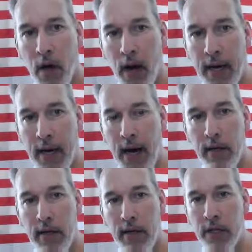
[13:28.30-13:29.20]

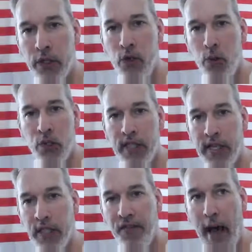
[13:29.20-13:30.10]
colonists used
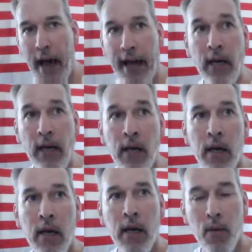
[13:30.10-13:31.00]
this flag
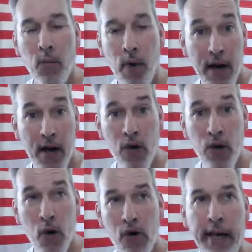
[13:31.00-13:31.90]
without
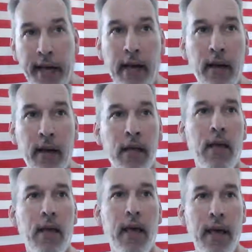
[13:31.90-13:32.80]
Googling it.
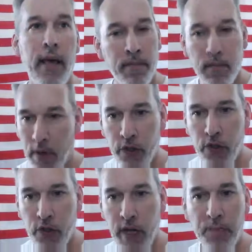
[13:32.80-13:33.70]
And
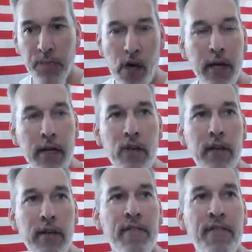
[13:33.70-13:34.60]
I'll just keep talking. You
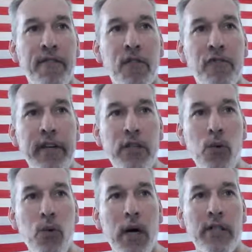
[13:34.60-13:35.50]
can feel free
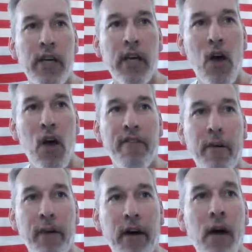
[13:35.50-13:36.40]
to go
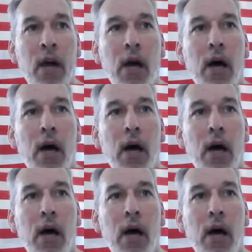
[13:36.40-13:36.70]
on from there.